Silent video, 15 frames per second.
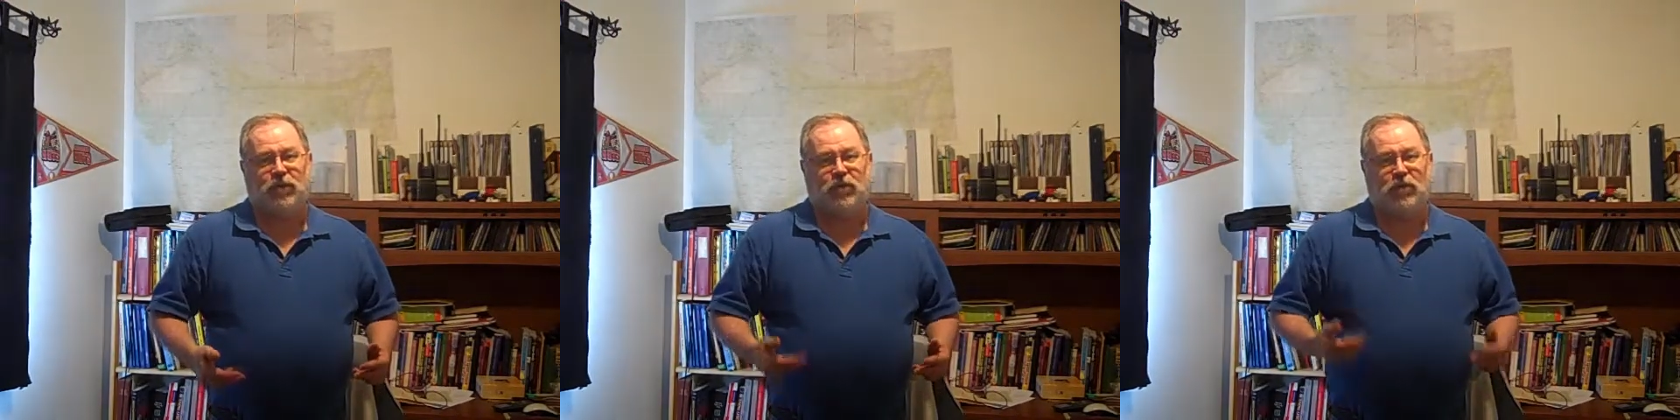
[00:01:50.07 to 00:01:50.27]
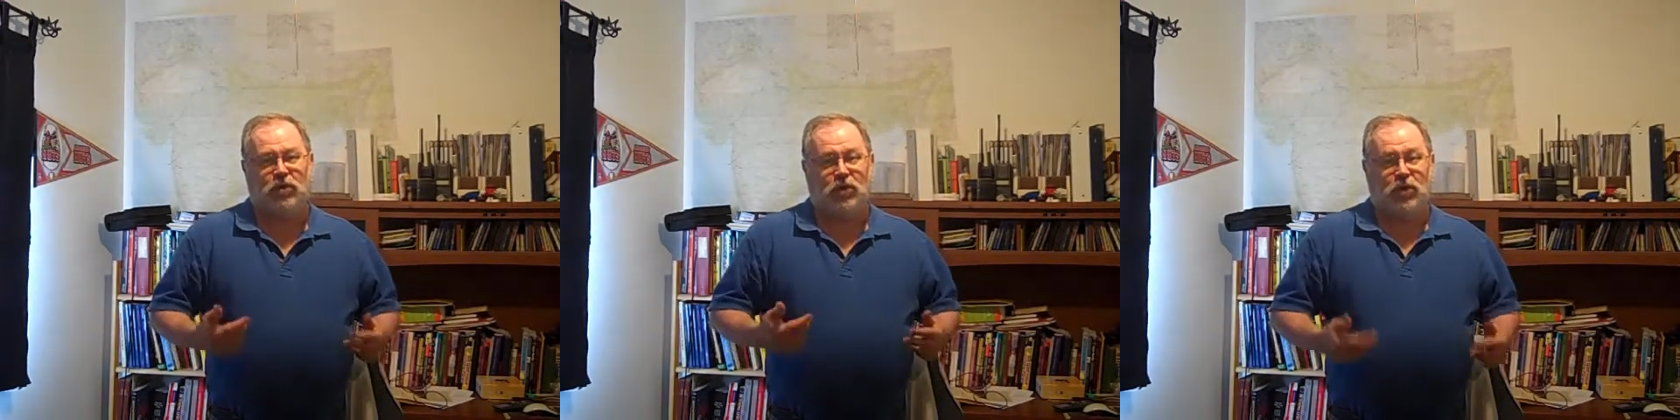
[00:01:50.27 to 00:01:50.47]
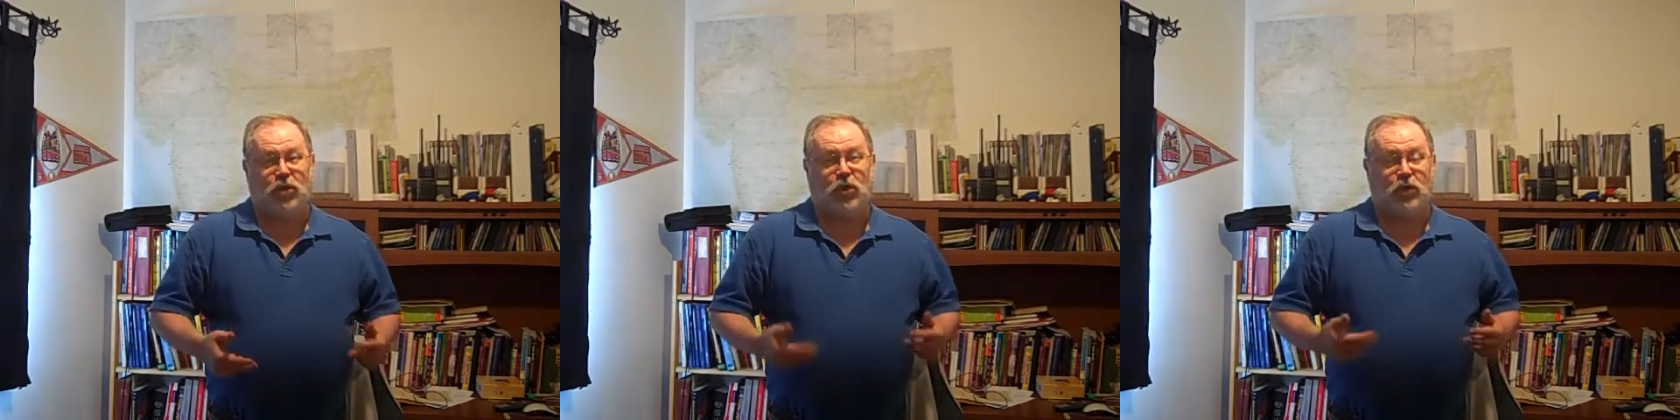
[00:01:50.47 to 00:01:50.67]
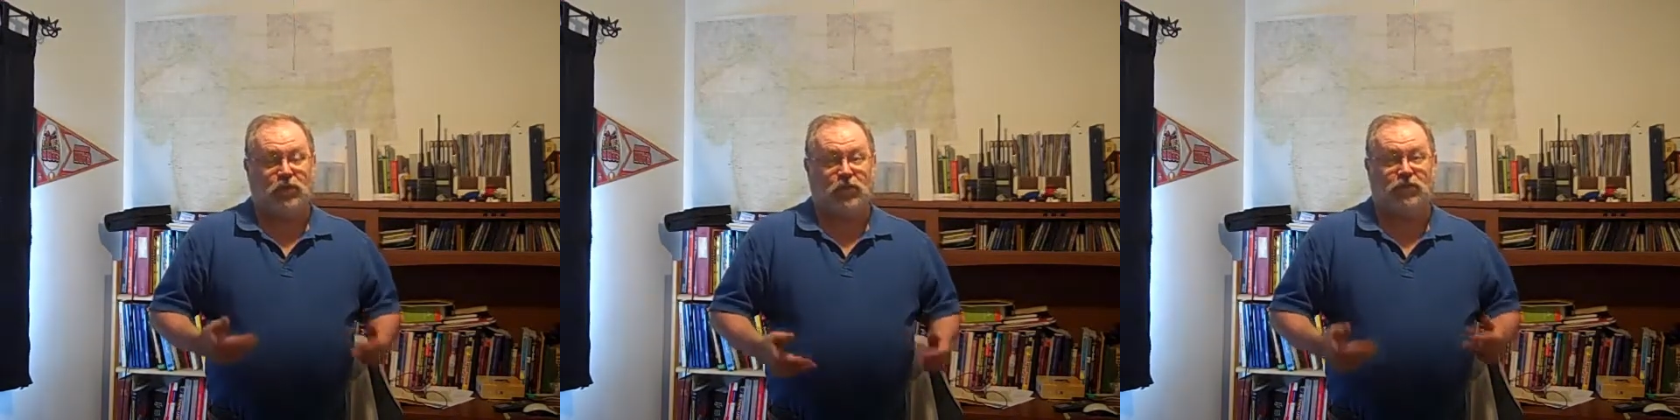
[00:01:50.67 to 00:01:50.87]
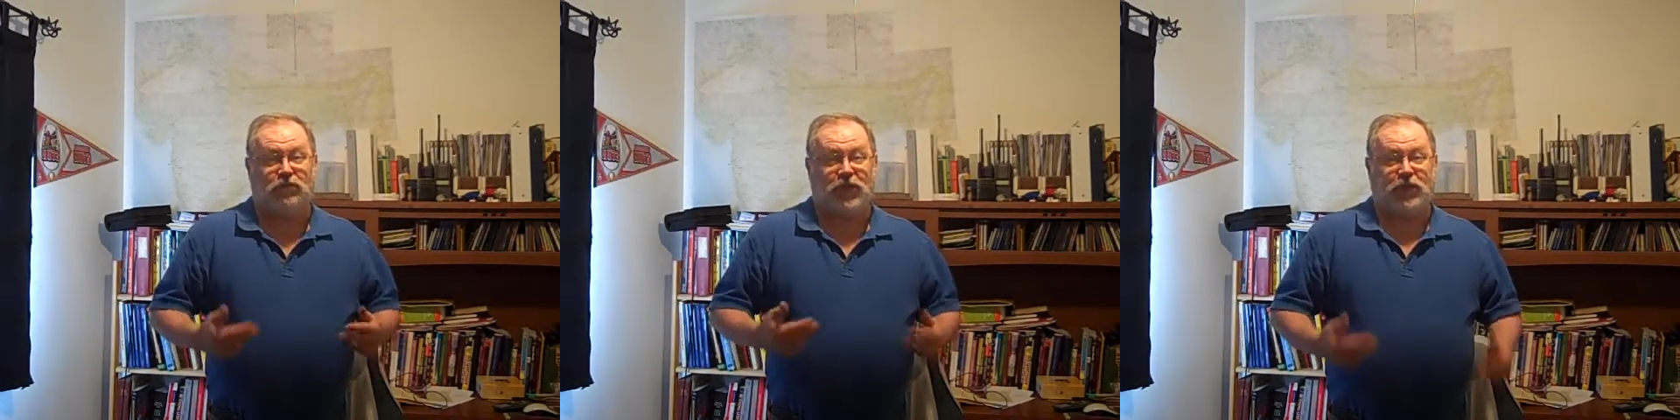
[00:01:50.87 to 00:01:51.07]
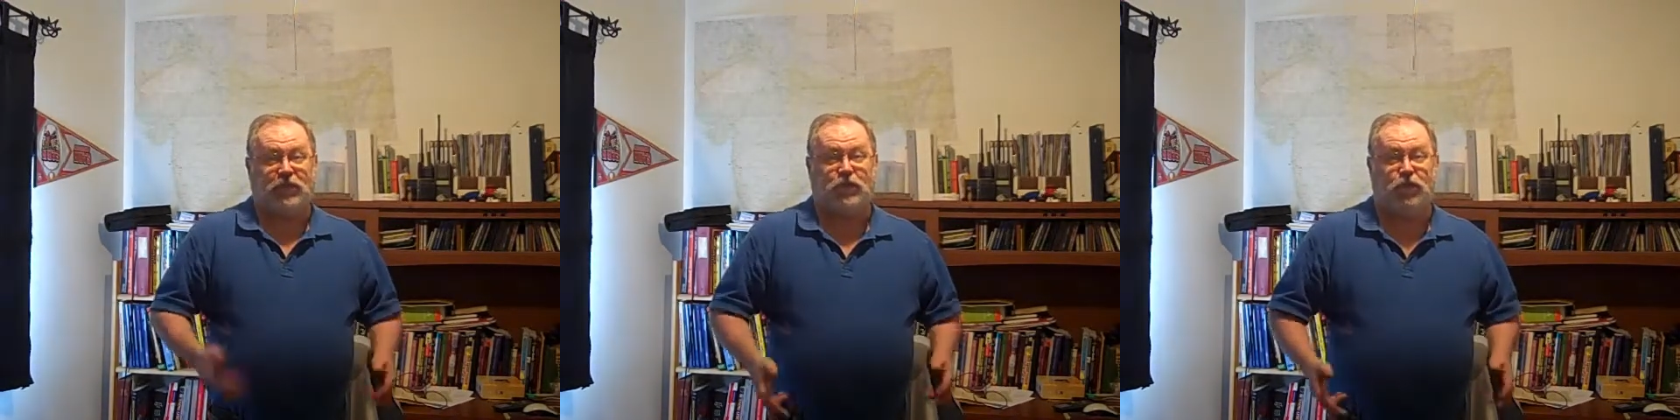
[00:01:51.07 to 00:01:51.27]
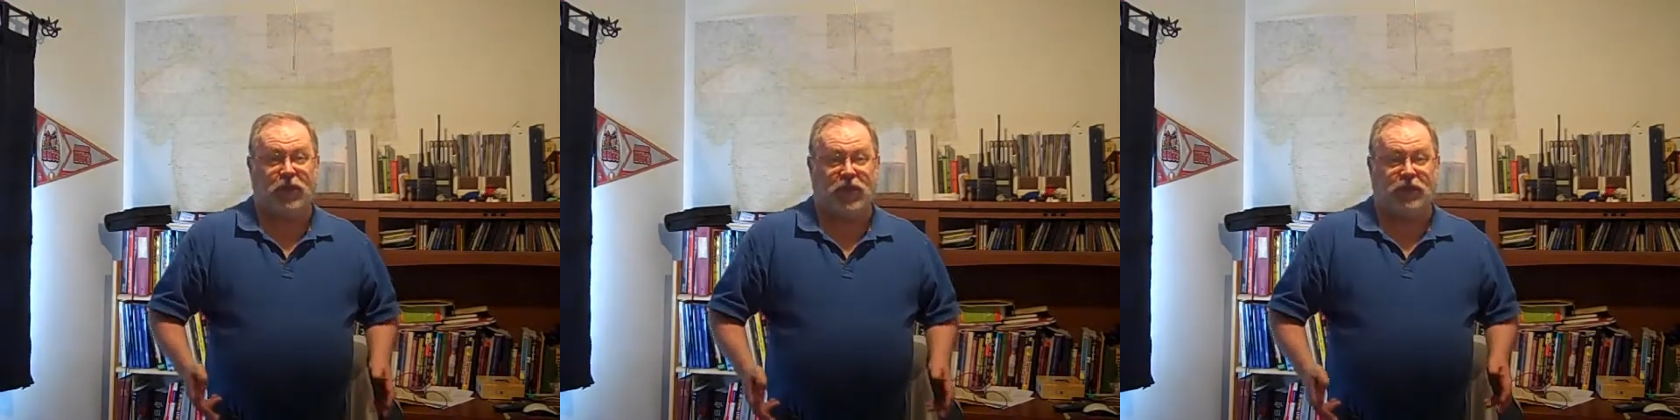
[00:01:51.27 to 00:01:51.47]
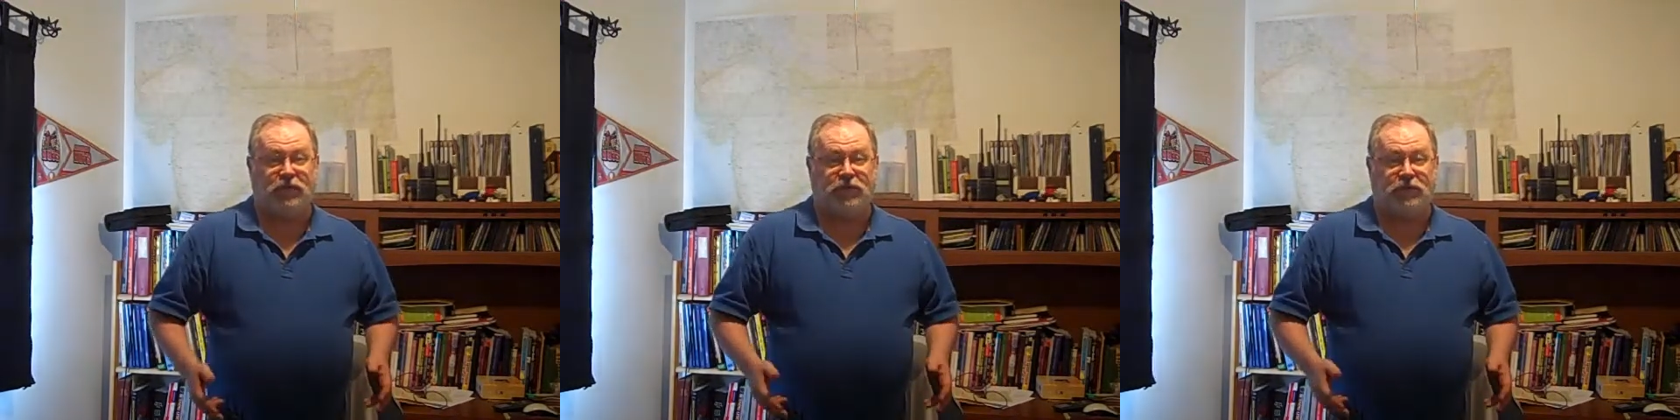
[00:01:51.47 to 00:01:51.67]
to go and reflect a wave.